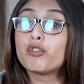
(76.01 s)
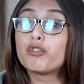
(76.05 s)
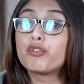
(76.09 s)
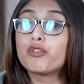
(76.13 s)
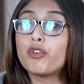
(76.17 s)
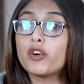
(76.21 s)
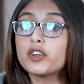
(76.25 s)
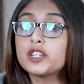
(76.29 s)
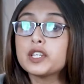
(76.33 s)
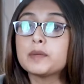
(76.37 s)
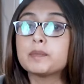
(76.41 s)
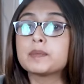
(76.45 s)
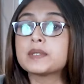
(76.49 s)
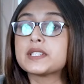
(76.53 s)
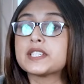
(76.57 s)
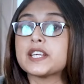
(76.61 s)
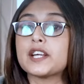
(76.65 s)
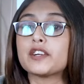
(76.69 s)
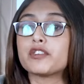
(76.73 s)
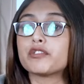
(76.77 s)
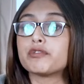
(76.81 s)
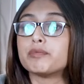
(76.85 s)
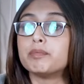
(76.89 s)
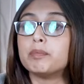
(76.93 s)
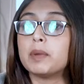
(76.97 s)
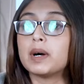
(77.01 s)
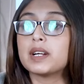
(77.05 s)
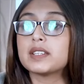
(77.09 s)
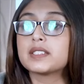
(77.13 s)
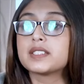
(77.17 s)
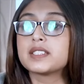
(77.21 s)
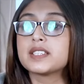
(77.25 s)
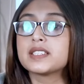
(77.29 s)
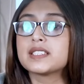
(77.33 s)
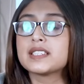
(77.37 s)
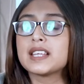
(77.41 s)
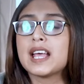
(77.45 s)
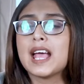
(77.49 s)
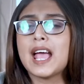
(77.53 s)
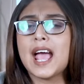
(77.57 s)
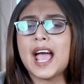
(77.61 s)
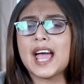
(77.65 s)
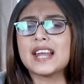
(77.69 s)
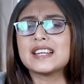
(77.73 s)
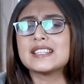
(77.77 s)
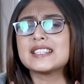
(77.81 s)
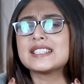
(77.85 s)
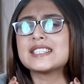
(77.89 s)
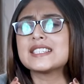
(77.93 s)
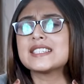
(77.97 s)
40% of buses,
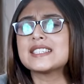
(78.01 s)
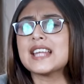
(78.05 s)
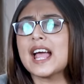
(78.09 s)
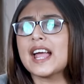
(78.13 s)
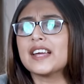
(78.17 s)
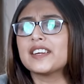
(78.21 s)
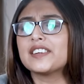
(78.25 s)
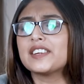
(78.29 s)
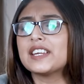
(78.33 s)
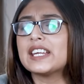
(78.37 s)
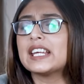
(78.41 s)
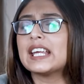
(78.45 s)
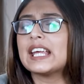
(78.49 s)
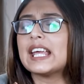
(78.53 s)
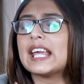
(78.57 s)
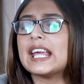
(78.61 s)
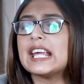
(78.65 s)
and a staggering